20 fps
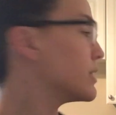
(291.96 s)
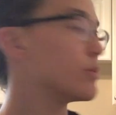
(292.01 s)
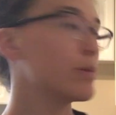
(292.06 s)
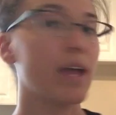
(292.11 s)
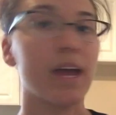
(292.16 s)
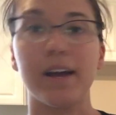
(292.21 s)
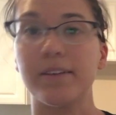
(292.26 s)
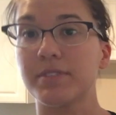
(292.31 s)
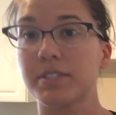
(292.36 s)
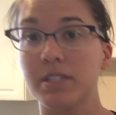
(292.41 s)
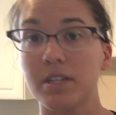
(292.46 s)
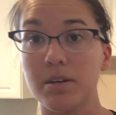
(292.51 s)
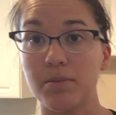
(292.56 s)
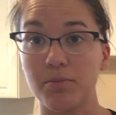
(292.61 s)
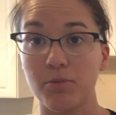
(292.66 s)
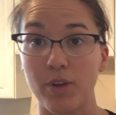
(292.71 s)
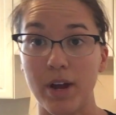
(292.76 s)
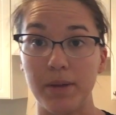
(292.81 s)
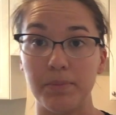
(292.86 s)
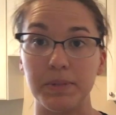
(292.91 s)
we have some
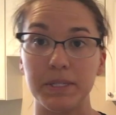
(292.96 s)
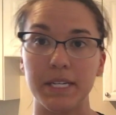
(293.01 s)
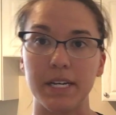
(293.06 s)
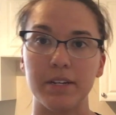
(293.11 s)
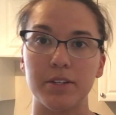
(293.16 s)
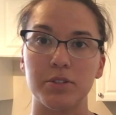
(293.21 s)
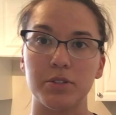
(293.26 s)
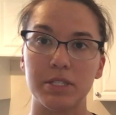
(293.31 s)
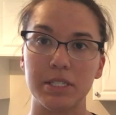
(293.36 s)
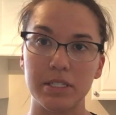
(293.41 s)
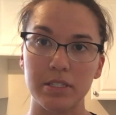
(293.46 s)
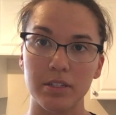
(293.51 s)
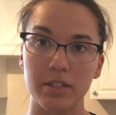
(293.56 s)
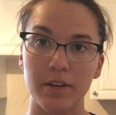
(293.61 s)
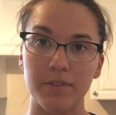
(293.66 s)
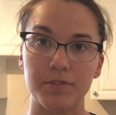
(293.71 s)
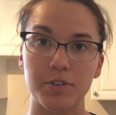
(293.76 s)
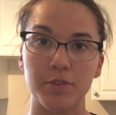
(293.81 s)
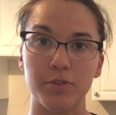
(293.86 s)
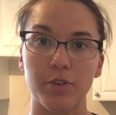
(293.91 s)
red potatoes still
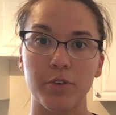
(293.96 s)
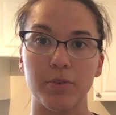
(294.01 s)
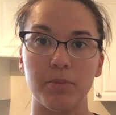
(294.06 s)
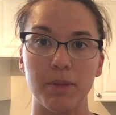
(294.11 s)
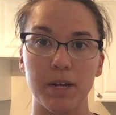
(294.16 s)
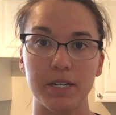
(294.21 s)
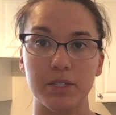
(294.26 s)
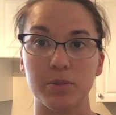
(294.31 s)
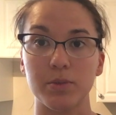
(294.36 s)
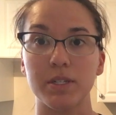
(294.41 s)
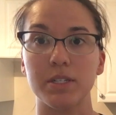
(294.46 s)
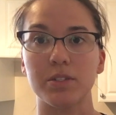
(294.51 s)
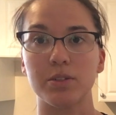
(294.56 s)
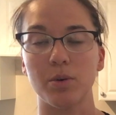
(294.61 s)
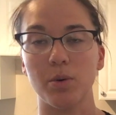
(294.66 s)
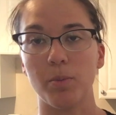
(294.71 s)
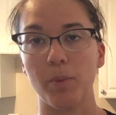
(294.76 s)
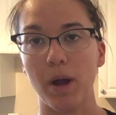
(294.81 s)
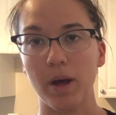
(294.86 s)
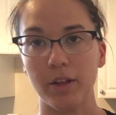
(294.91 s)
left over from last week, so
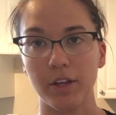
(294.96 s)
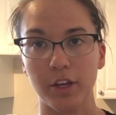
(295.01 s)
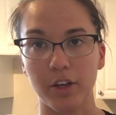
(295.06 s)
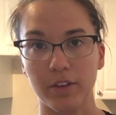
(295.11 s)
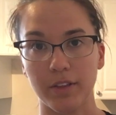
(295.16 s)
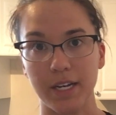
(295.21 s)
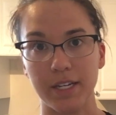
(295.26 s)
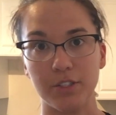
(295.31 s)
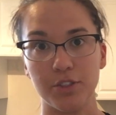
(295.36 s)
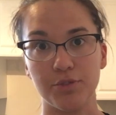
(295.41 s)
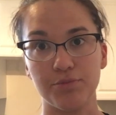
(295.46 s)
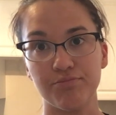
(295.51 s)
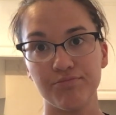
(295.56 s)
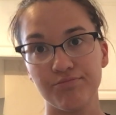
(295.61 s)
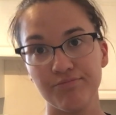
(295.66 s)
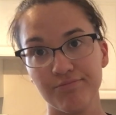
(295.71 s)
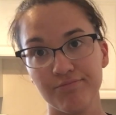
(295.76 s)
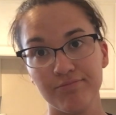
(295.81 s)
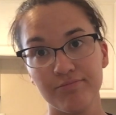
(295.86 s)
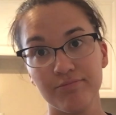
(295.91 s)
we'll probably cook that too.
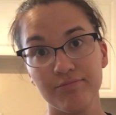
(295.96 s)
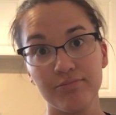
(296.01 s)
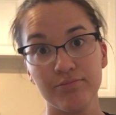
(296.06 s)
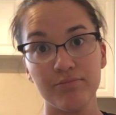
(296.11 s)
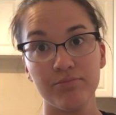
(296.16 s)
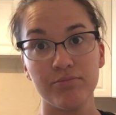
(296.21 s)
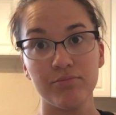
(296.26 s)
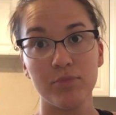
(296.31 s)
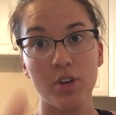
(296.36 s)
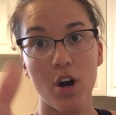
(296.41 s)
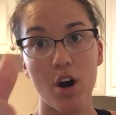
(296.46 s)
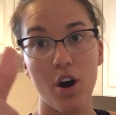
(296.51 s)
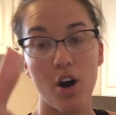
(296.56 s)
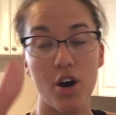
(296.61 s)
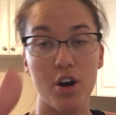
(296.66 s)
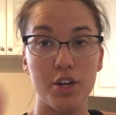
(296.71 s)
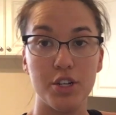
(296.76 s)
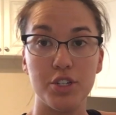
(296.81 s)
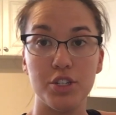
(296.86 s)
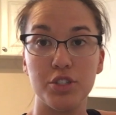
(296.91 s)

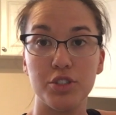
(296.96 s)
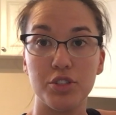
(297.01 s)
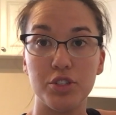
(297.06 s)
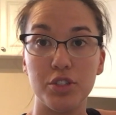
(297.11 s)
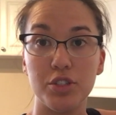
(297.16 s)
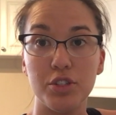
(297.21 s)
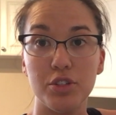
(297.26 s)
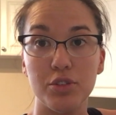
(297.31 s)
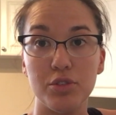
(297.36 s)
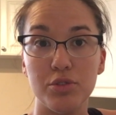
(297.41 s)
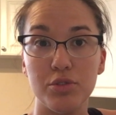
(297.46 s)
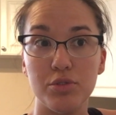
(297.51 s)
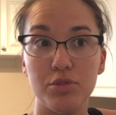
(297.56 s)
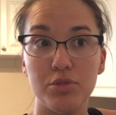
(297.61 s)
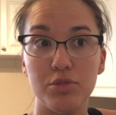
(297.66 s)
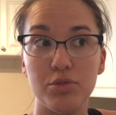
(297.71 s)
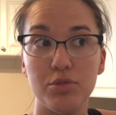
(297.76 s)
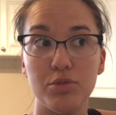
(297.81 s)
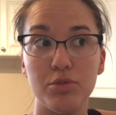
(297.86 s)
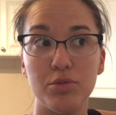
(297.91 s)
On
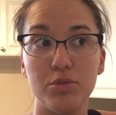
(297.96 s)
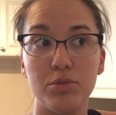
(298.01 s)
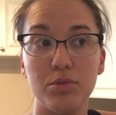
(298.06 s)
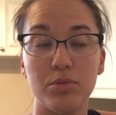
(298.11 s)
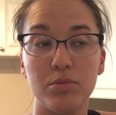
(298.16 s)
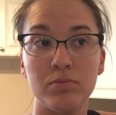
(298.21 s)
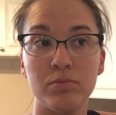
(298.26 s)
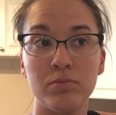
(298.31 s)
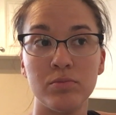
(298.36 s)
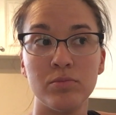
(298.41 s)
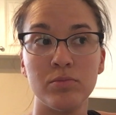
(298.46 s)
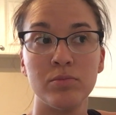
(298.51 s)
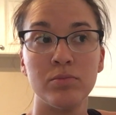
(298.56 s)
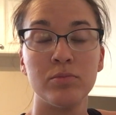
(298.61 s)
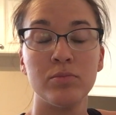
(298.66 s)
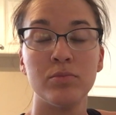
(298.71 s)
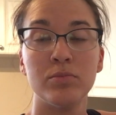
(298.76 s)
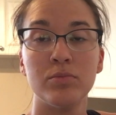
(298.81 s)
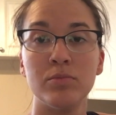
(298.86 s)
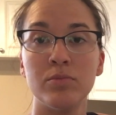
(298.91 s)
to
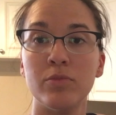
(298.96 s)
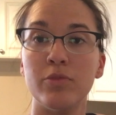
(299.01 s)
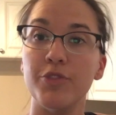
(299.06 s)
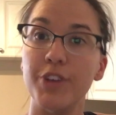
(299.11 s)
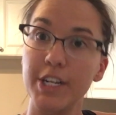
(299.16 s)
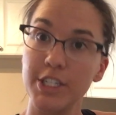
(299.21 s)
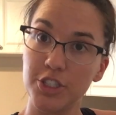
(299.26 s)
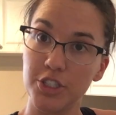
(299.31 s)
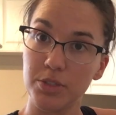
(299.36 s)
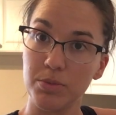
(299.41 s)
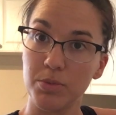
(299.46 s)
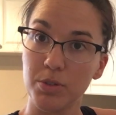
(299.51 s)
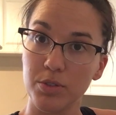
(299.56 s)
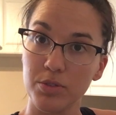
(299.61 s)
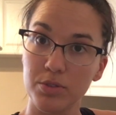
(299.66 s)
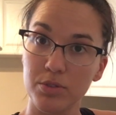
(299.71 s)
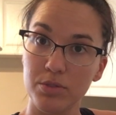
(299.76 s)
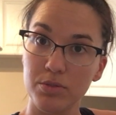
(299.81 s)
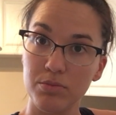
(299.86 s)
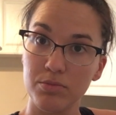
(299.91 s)

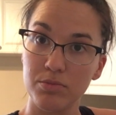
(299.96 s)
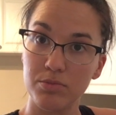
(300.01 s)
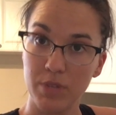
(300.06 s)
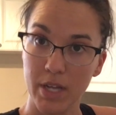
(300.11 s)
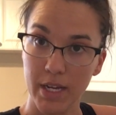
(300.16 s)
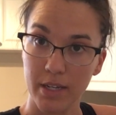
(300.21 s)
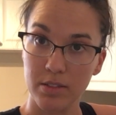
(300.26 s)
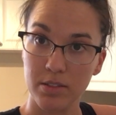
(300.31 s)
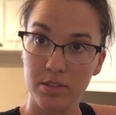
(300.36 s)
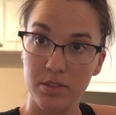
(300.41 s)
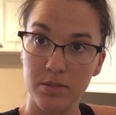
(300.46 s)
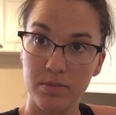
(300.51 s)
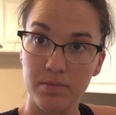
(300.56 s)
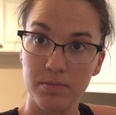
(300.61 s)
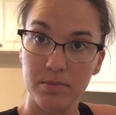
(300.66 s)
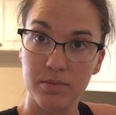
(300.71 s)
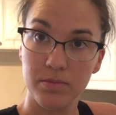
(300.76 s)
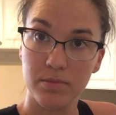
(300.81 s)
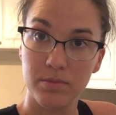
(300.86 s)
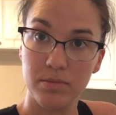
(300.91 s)
vegetables next.
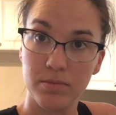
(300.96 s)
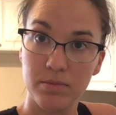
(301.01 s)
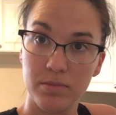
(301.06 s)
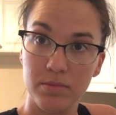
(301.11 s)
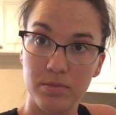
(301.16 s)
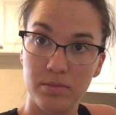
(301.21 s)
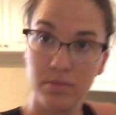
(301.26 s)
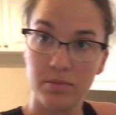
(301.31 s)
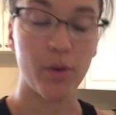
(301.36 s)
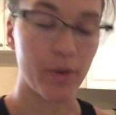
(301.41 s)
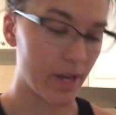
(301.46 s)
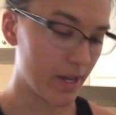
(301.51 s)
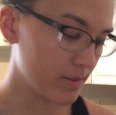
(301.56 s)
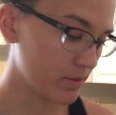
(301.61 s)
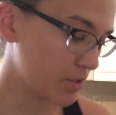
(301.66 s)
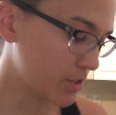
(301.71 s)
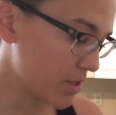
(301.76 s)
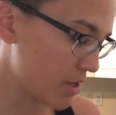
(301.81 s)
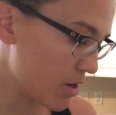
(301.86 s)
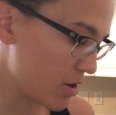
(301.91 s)
Okay,
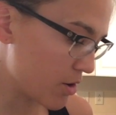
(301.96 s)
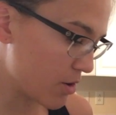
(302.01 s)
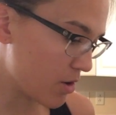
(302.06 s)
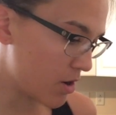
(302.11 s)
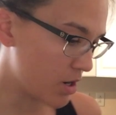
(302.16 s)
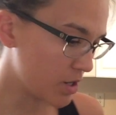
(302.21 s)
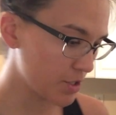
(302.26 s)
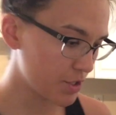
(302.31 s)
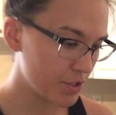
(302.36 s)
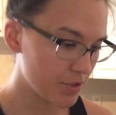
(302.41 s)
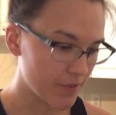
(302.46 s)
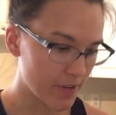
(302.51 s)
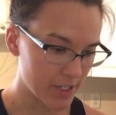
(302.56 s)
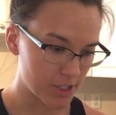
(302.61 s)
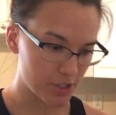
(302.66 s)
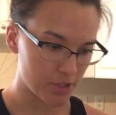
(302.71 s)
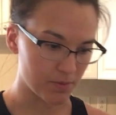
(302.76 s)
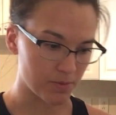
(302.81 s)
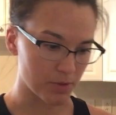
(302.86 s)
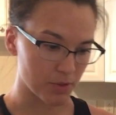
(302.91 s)
so on to
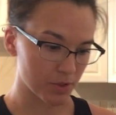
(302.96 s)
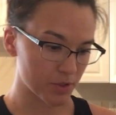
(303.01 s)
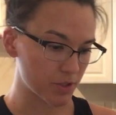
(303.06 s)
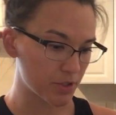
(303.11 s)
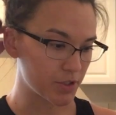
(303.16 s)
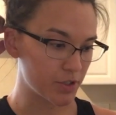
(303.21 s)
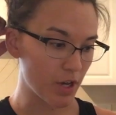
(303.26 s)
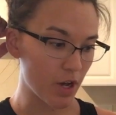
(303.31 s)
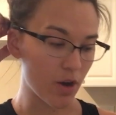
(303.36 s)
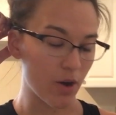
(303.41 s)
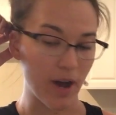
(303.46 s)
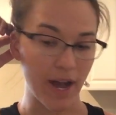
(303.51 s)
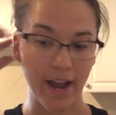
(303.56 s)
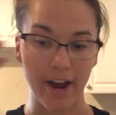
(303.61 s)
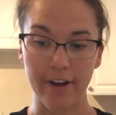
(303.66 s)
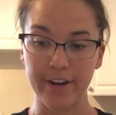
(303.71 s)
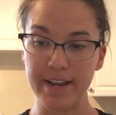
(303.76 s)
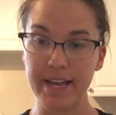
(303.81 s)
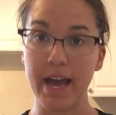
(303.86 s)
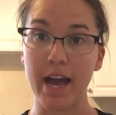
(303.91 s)
vegetables. So I already